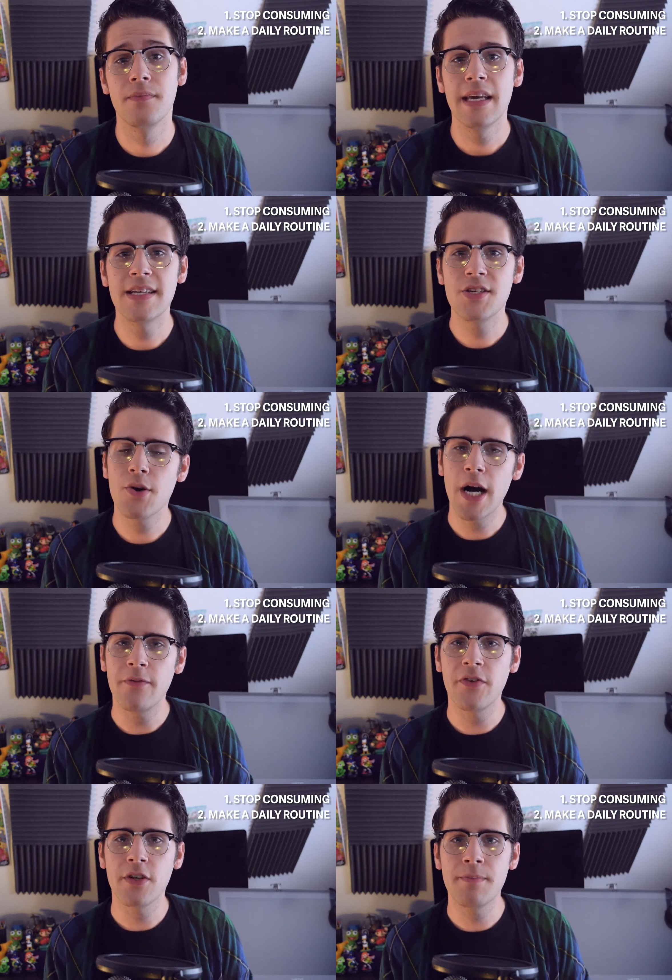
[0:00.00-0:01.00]
It's so
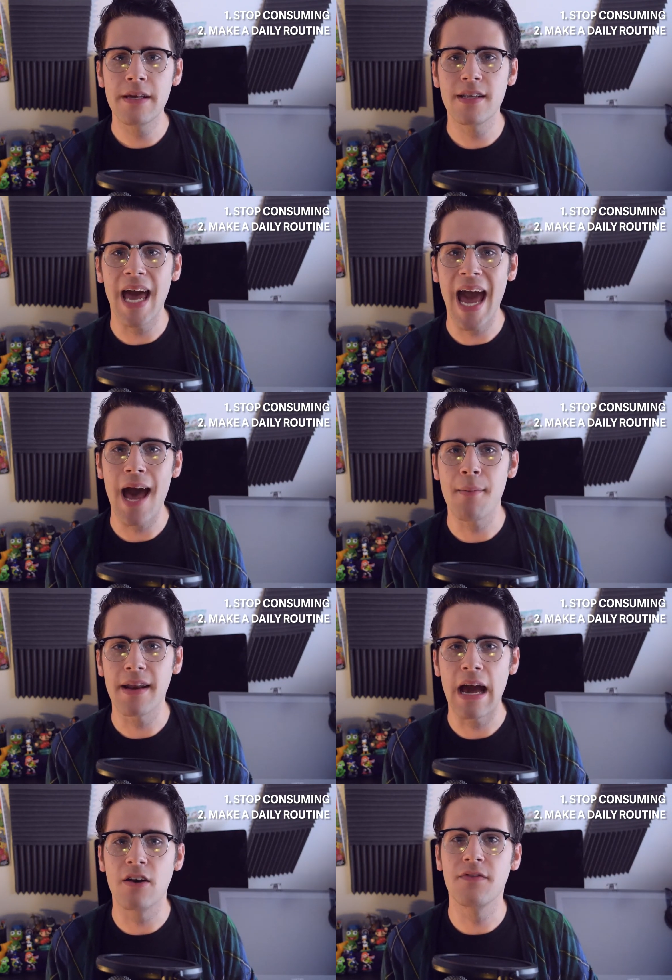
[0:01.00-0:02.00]
helpful to build a
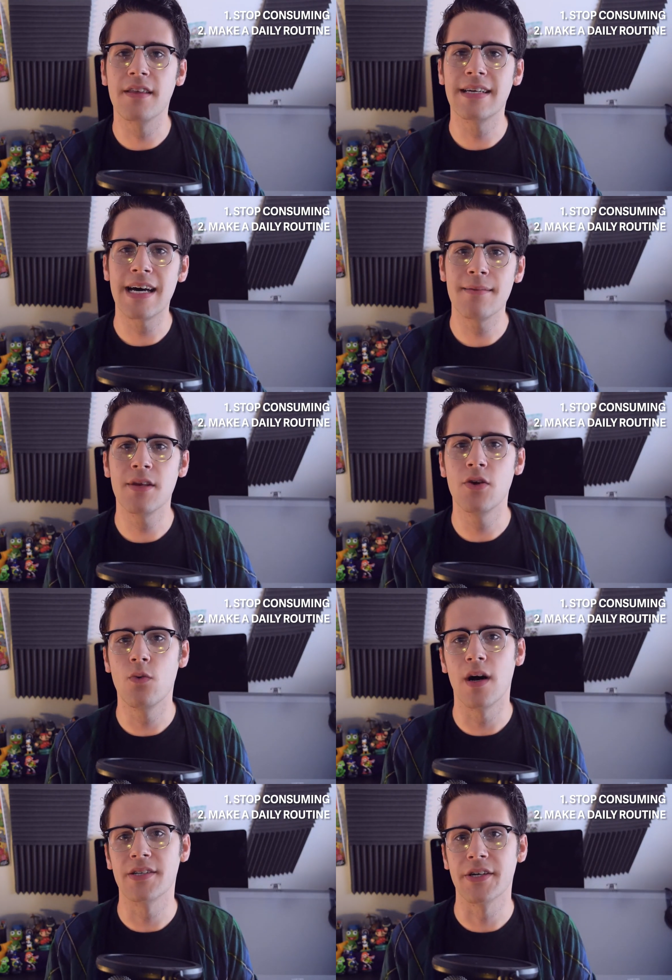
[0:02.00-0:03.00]
habit out of the time that you
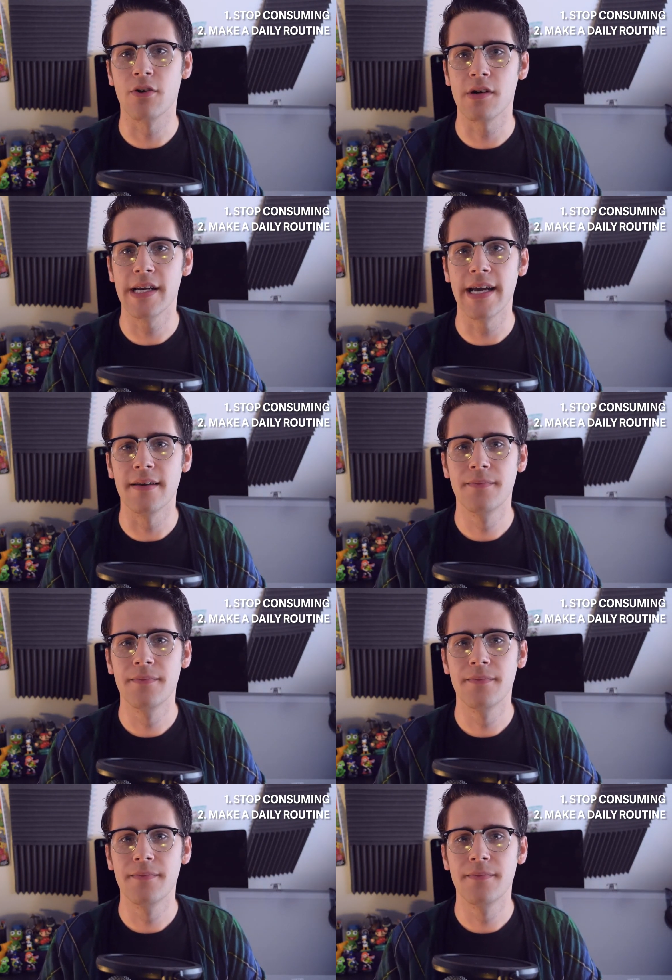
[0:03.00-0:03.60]
want to create.